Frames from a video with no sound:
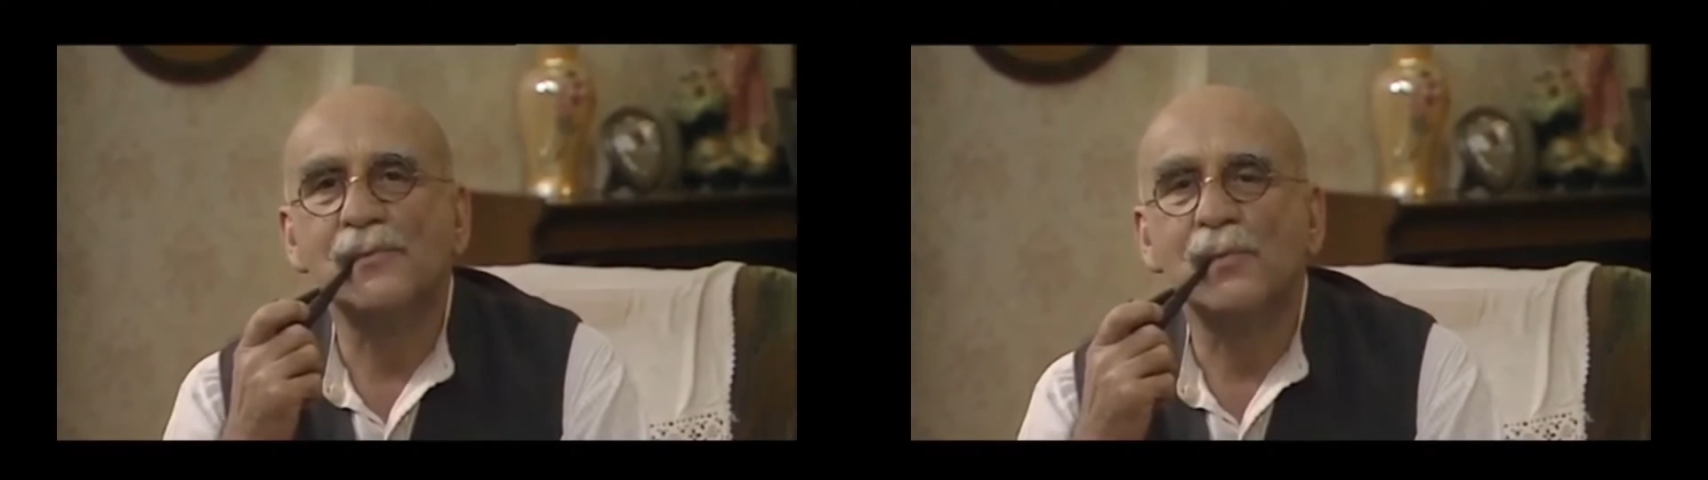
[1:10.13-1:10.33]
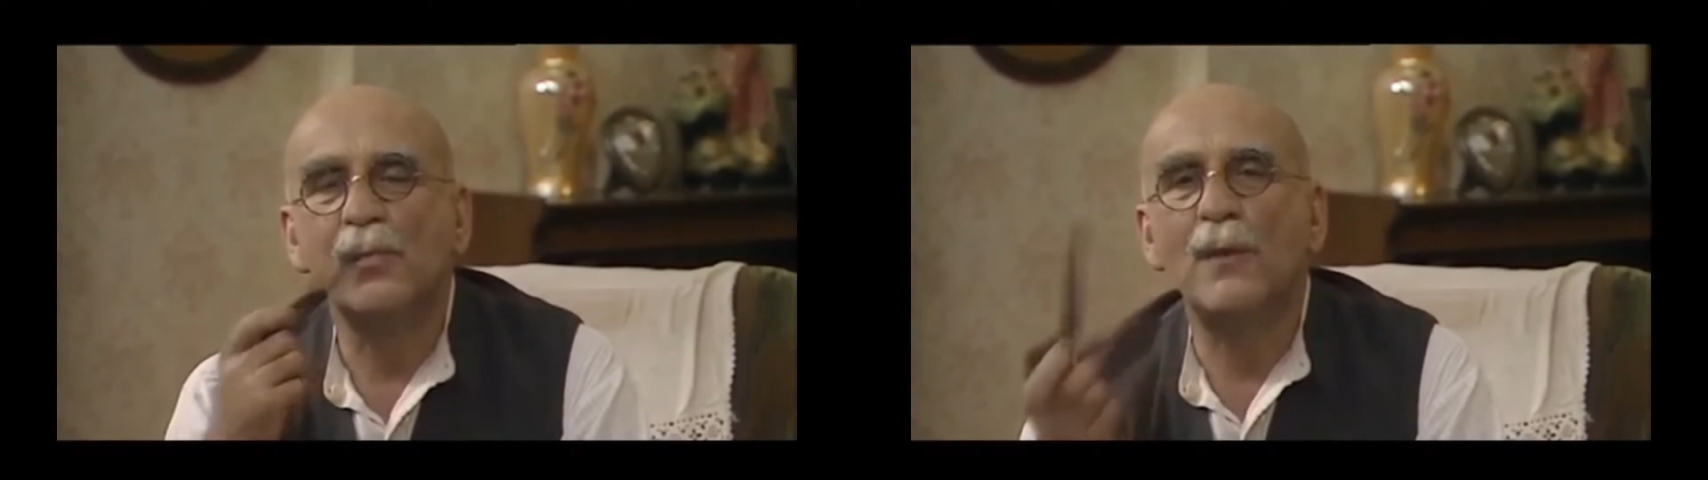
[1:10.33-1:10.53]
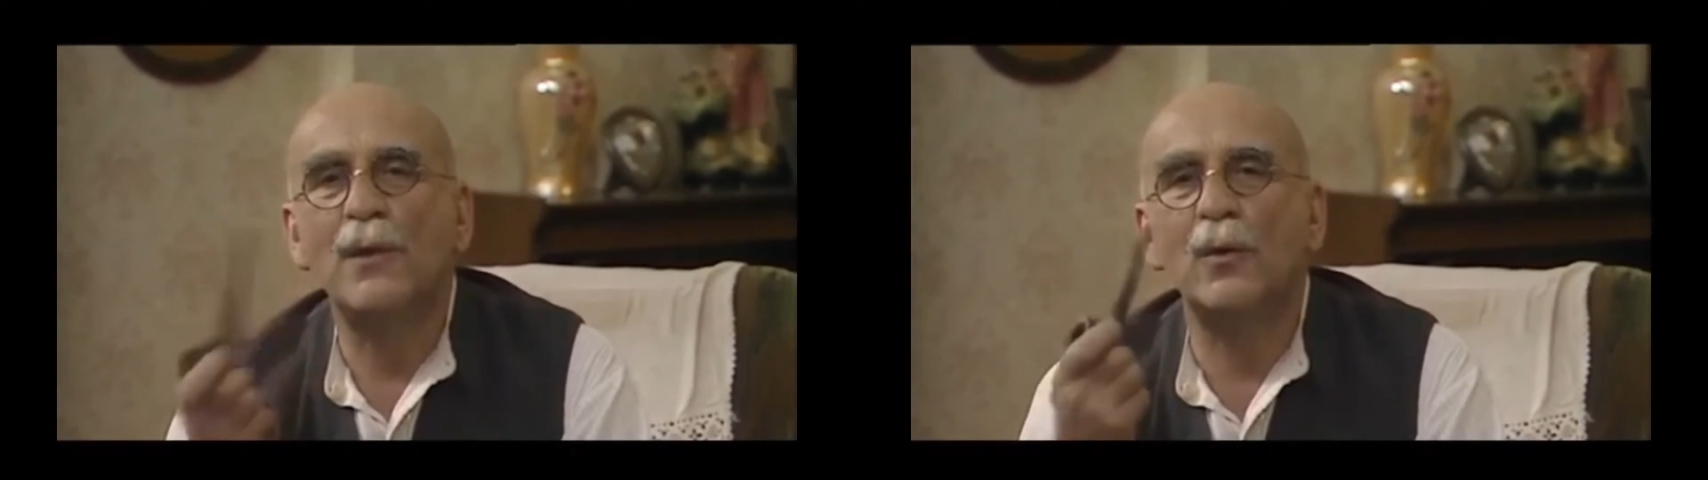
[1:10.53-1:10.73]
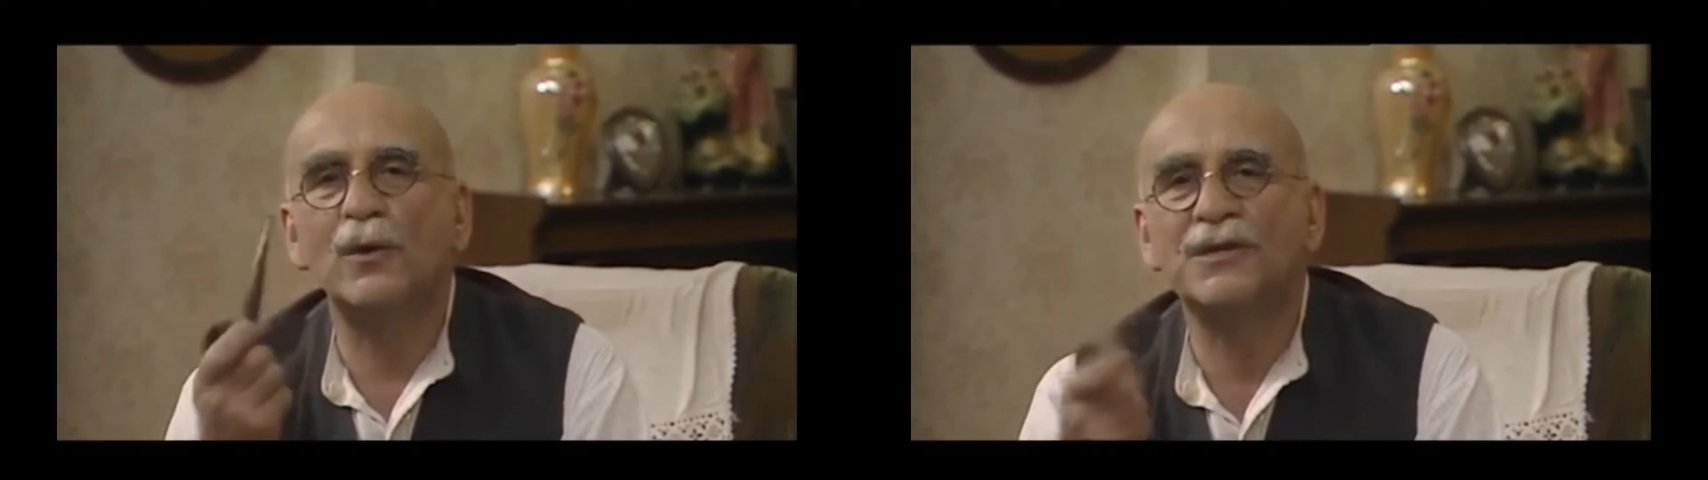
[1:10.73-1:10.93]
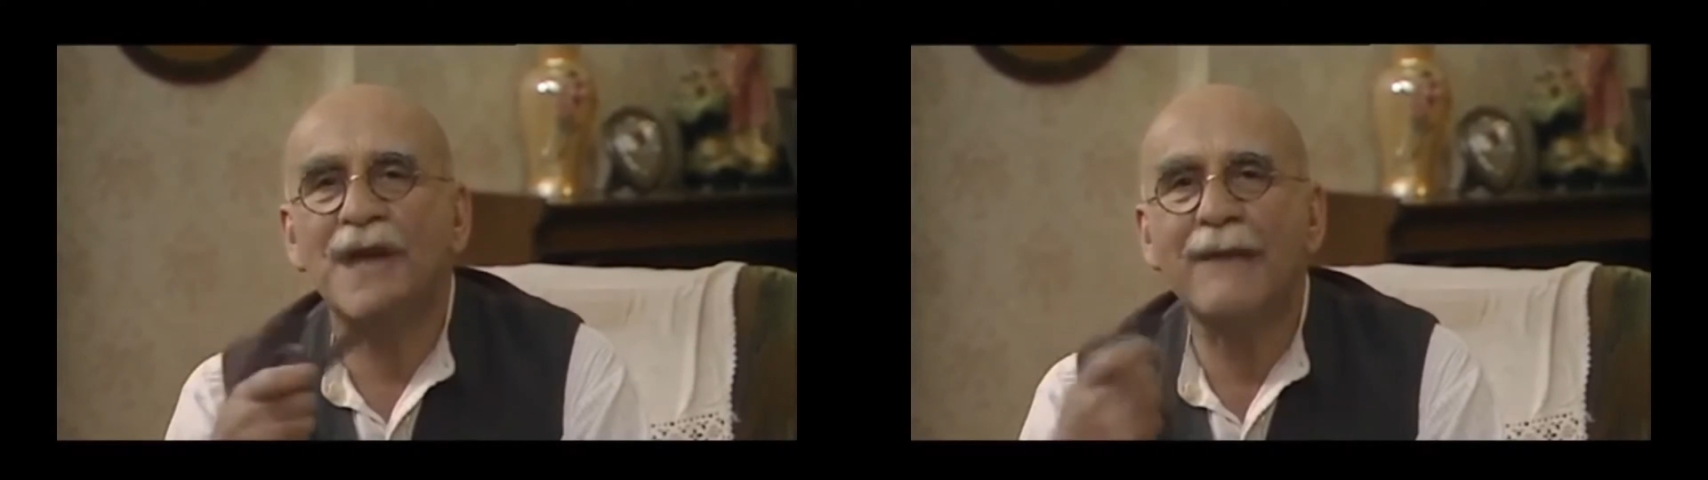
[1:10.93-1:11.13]
Women all
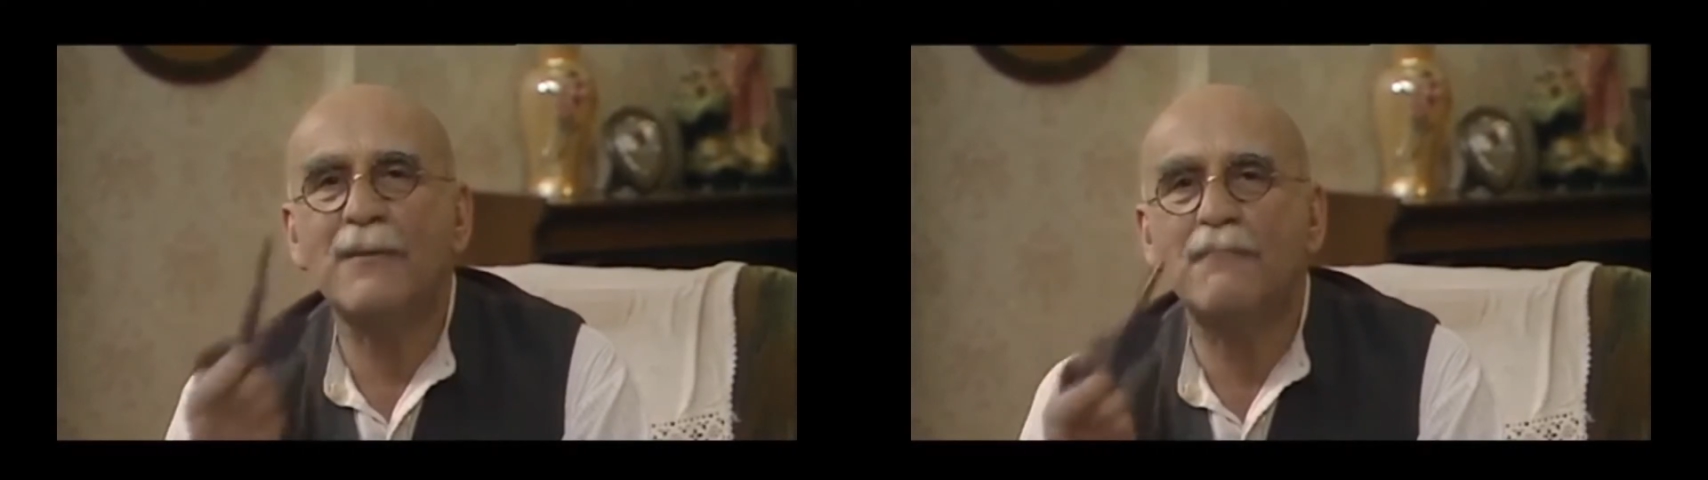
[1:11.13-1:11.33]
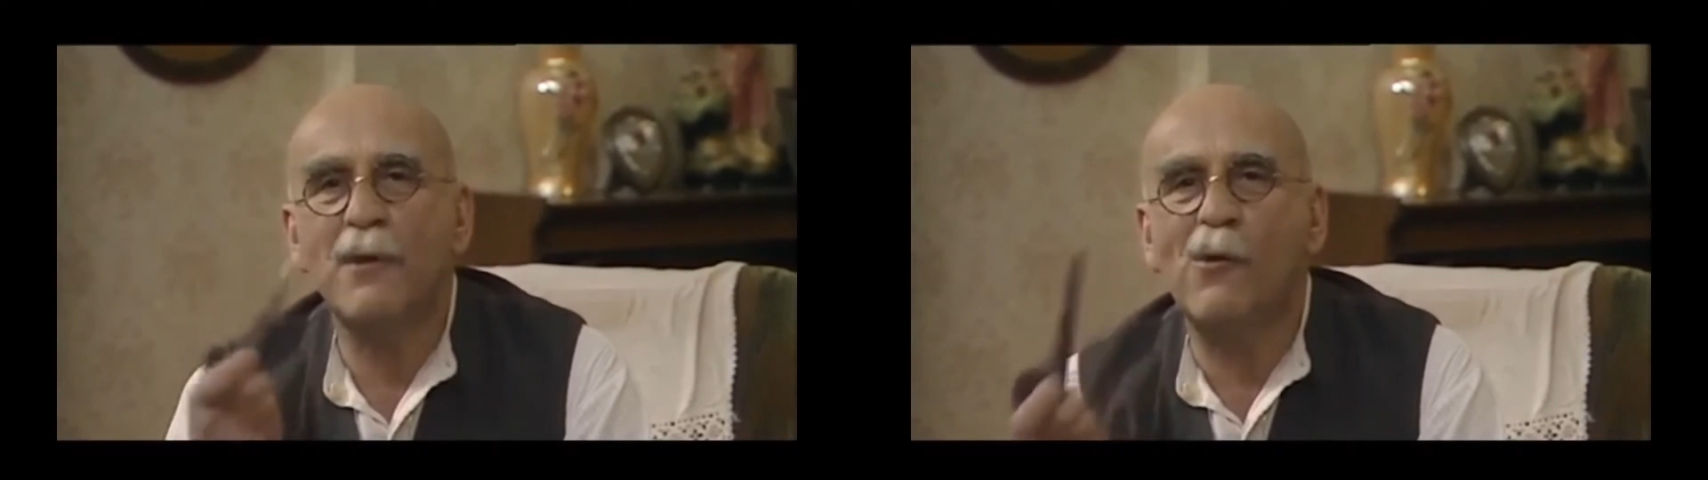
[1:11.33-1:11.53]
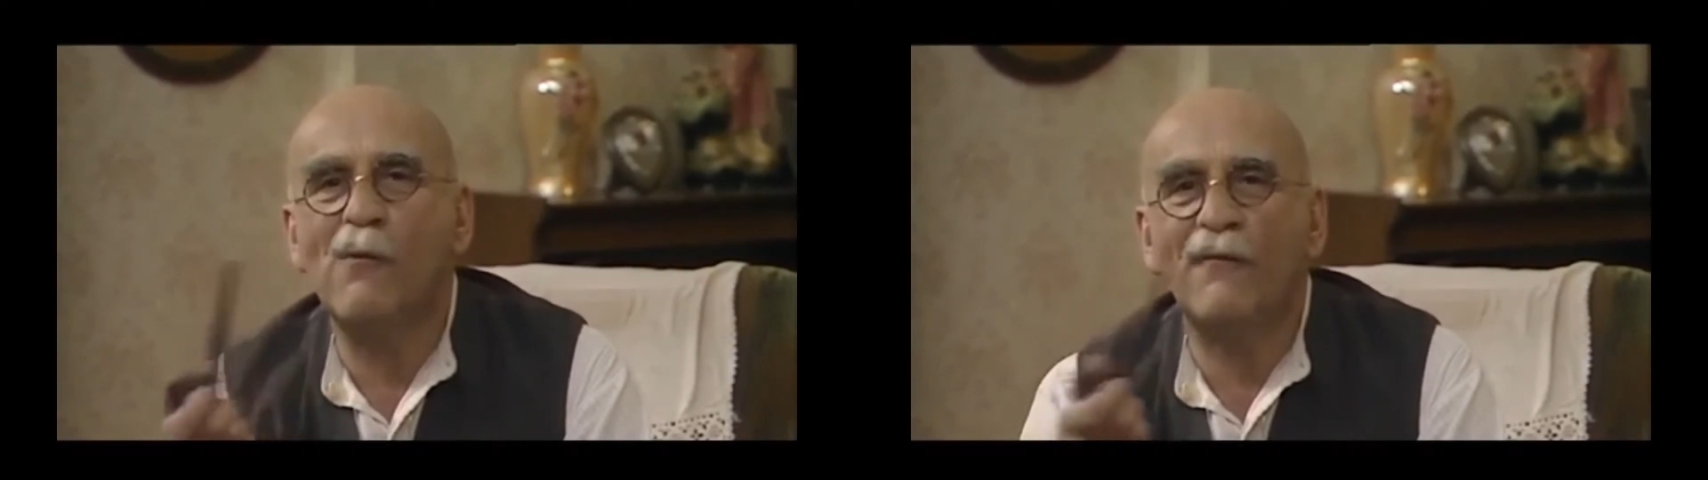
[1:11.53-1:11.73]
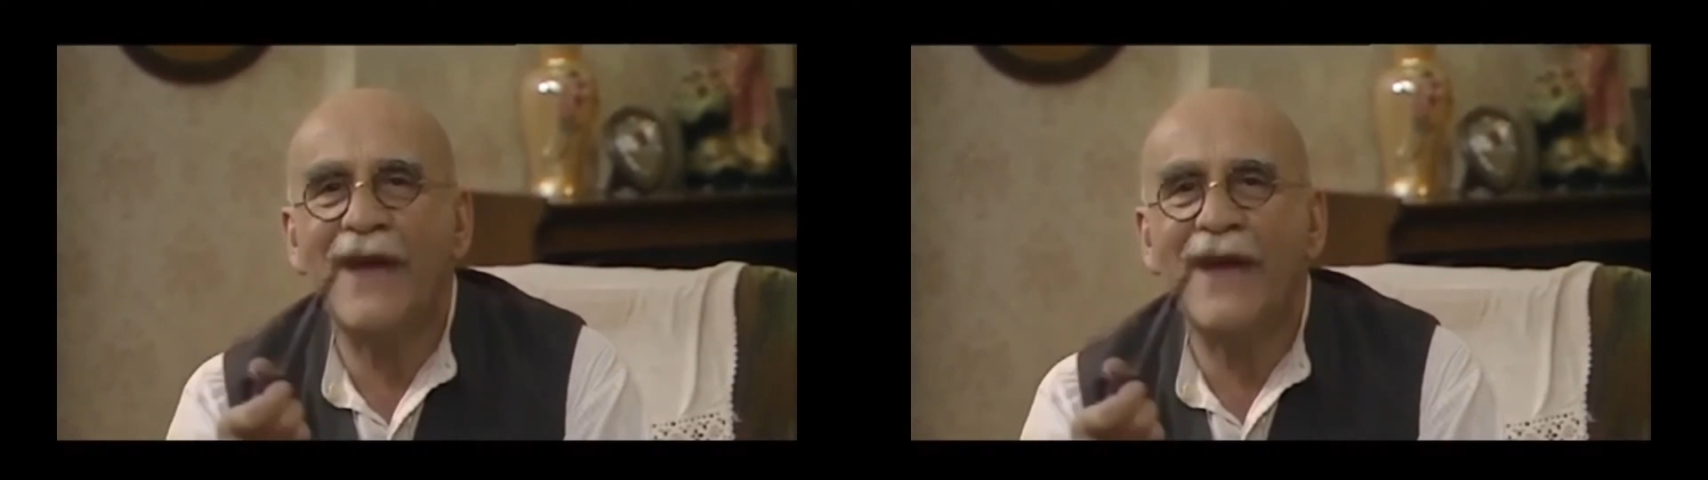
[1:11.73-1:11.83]
the same. You build